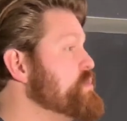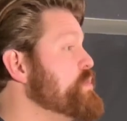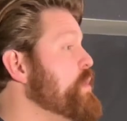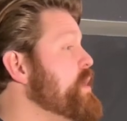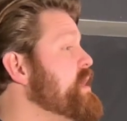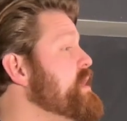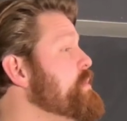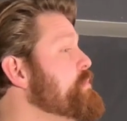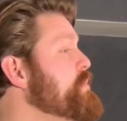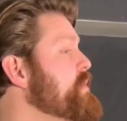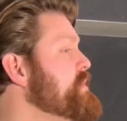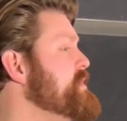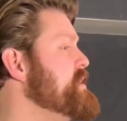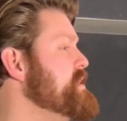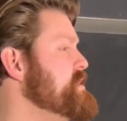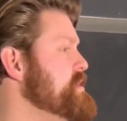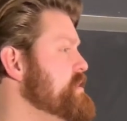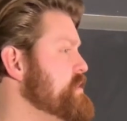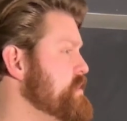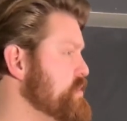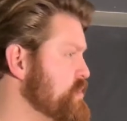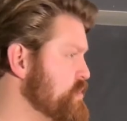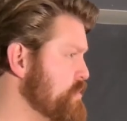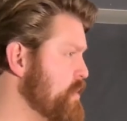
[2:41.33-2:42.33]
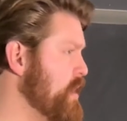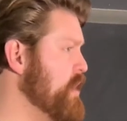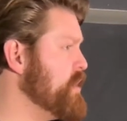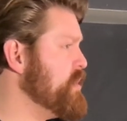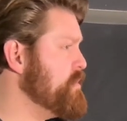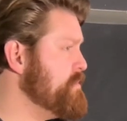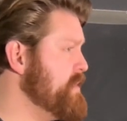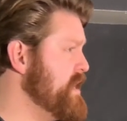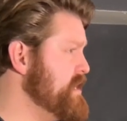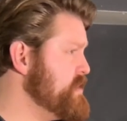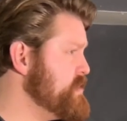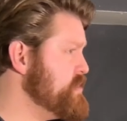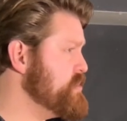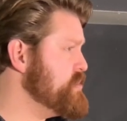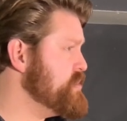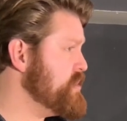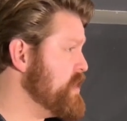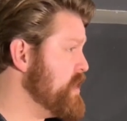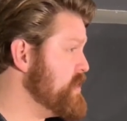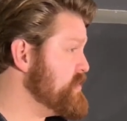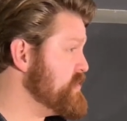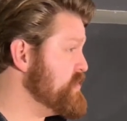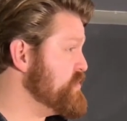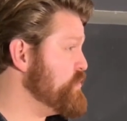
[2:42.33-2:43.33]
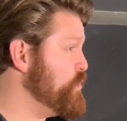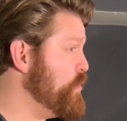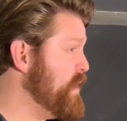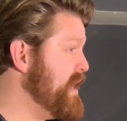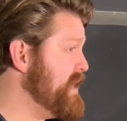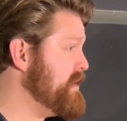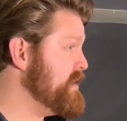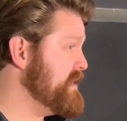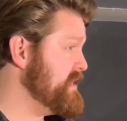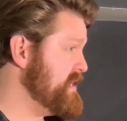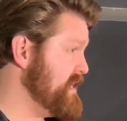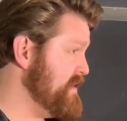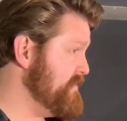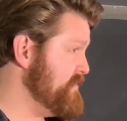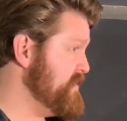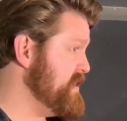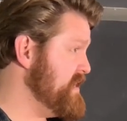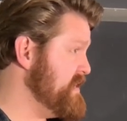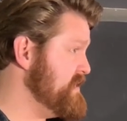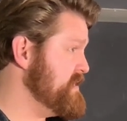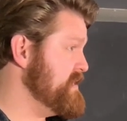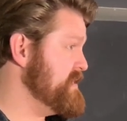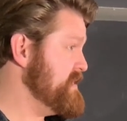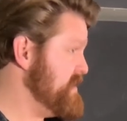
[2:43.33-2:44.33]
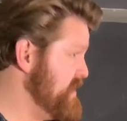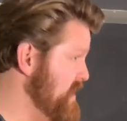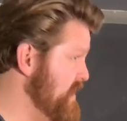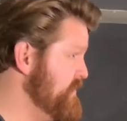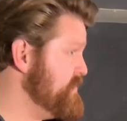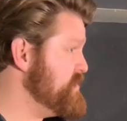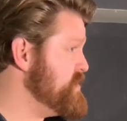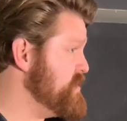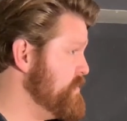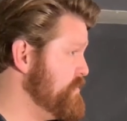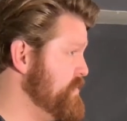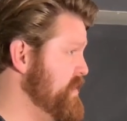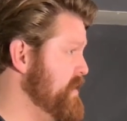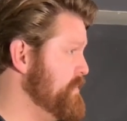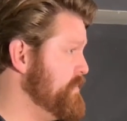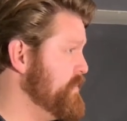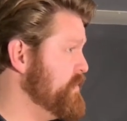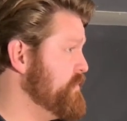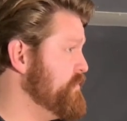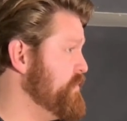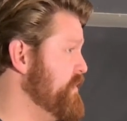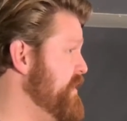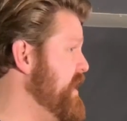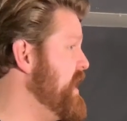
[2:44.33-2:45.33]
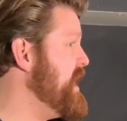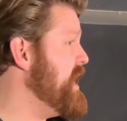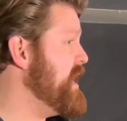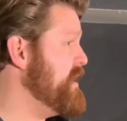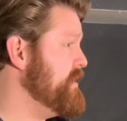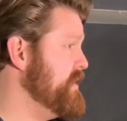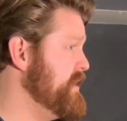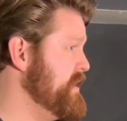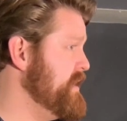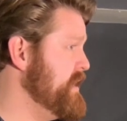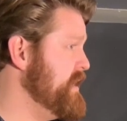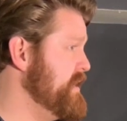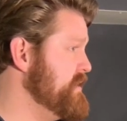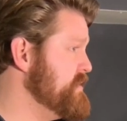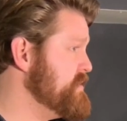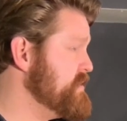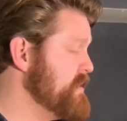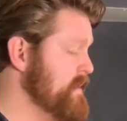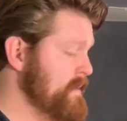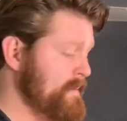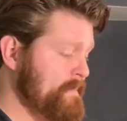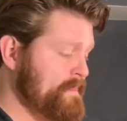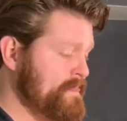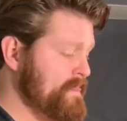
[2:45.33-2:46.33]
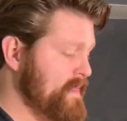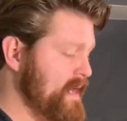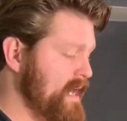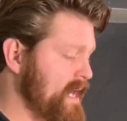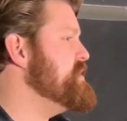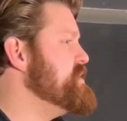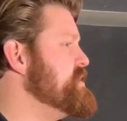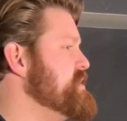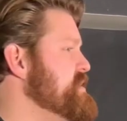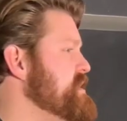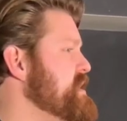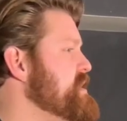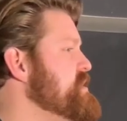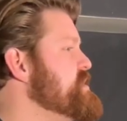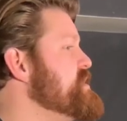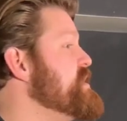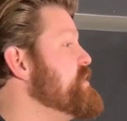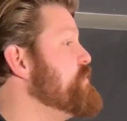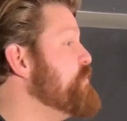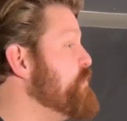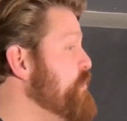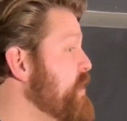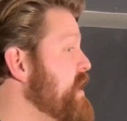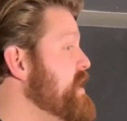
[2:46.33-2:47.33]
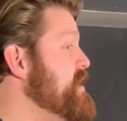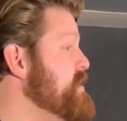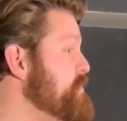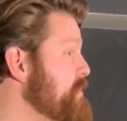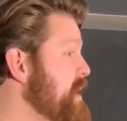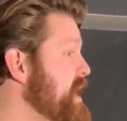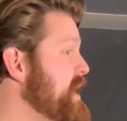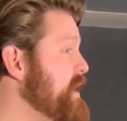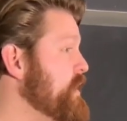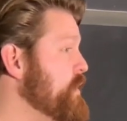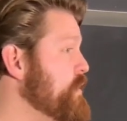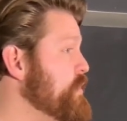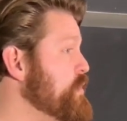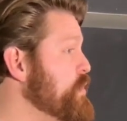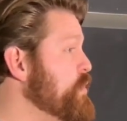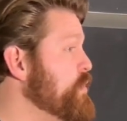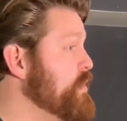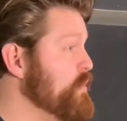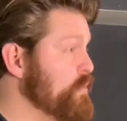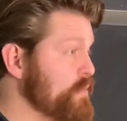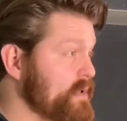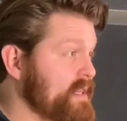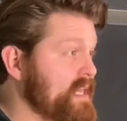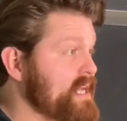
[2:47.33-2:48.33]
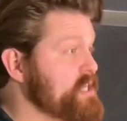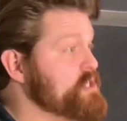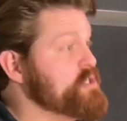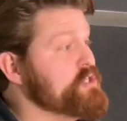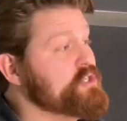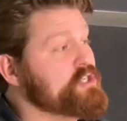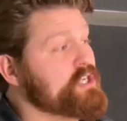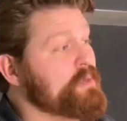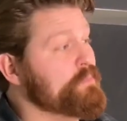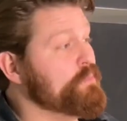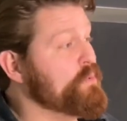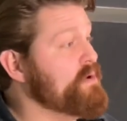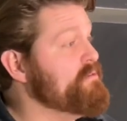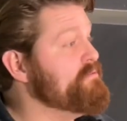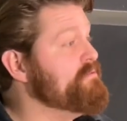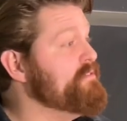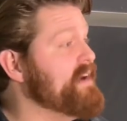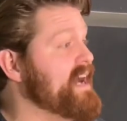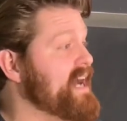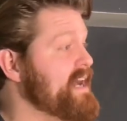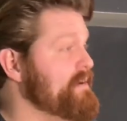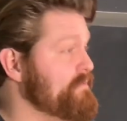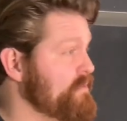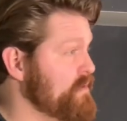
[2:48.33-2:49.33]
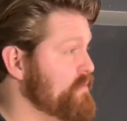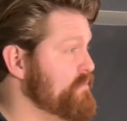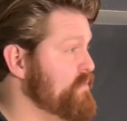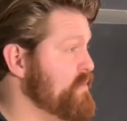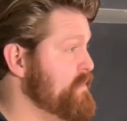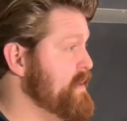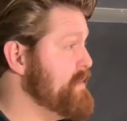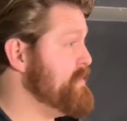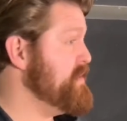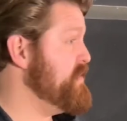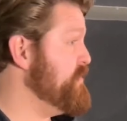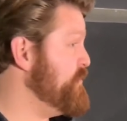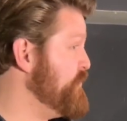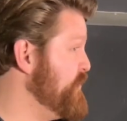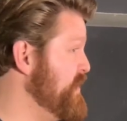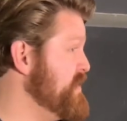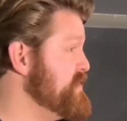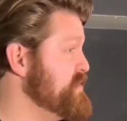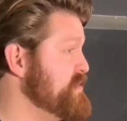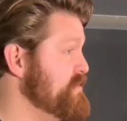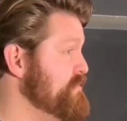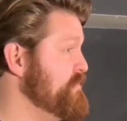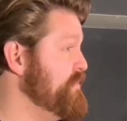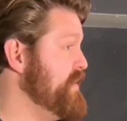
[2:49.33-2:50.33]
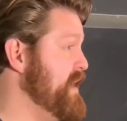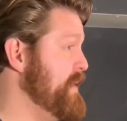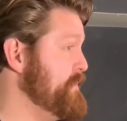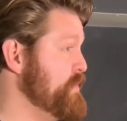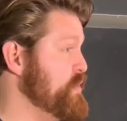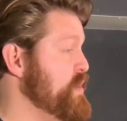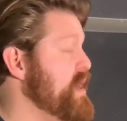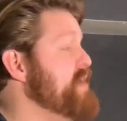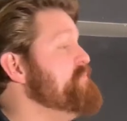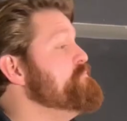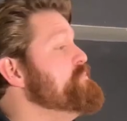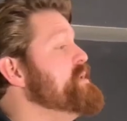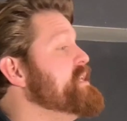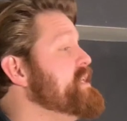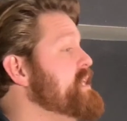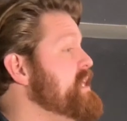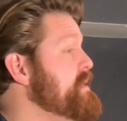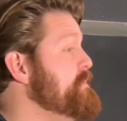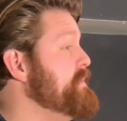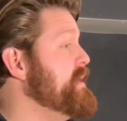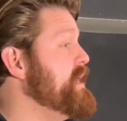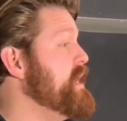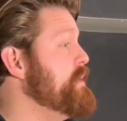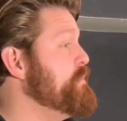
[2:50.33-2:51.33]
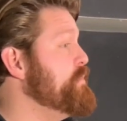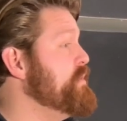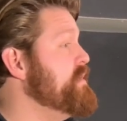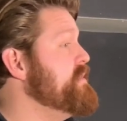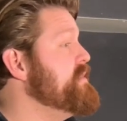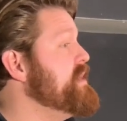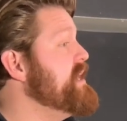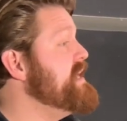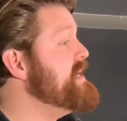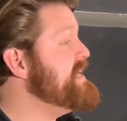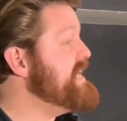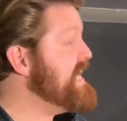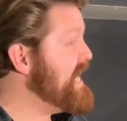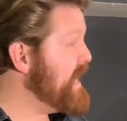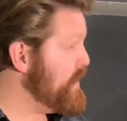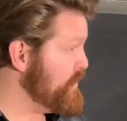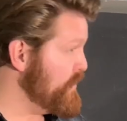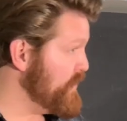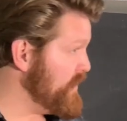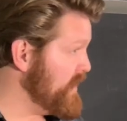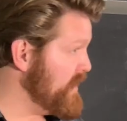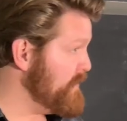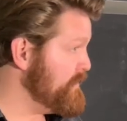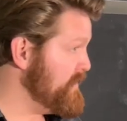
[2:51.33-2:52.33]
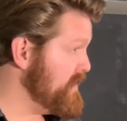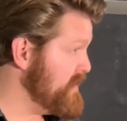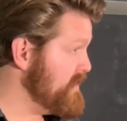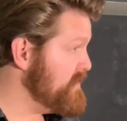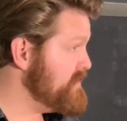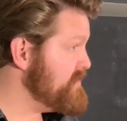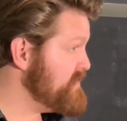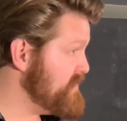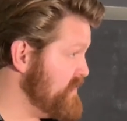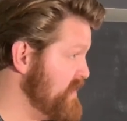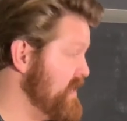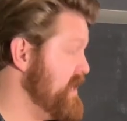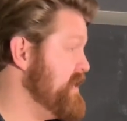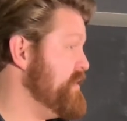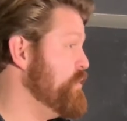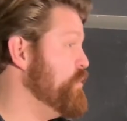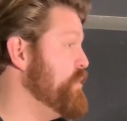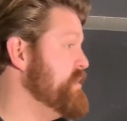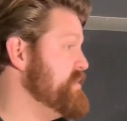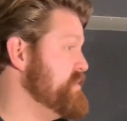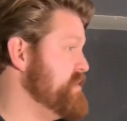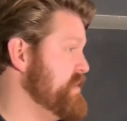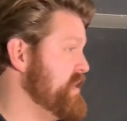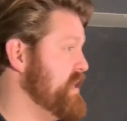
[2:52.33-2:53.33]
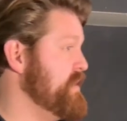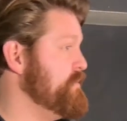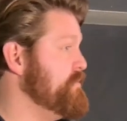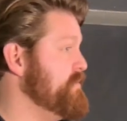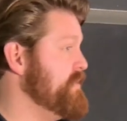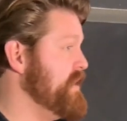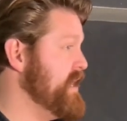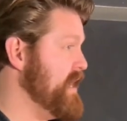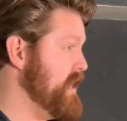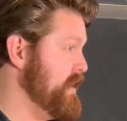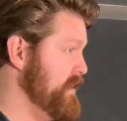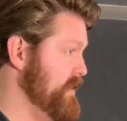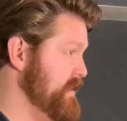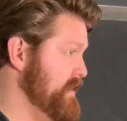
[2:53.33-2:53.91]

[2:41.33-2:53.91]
So you can put these into smaller mason jars as well and give these as gifts to people for the holidays. I guarantee this is an instant friend maker or a relationship reviver for maybe the friends and family you haven't been keeping up with, and now you're going to be seeing once again for the